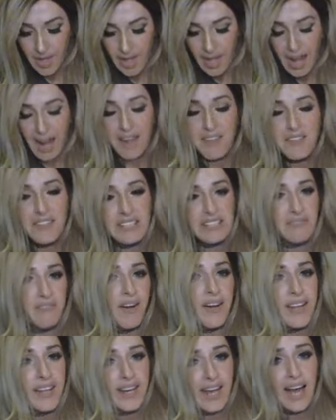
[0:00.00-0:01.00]
And this
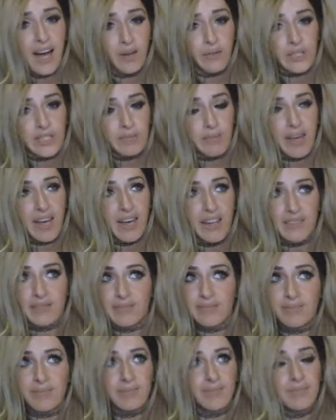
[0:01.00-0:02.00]
fucking house, man,
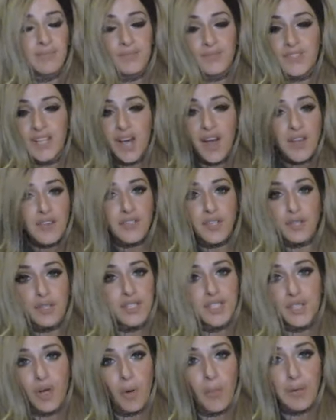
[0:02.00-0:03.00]
there's
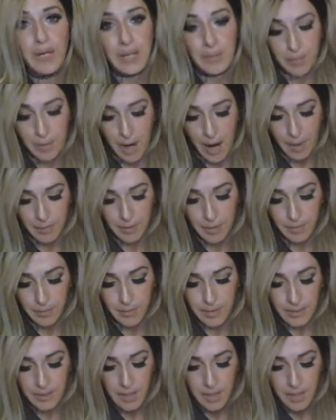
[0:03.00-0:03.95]
so many problems.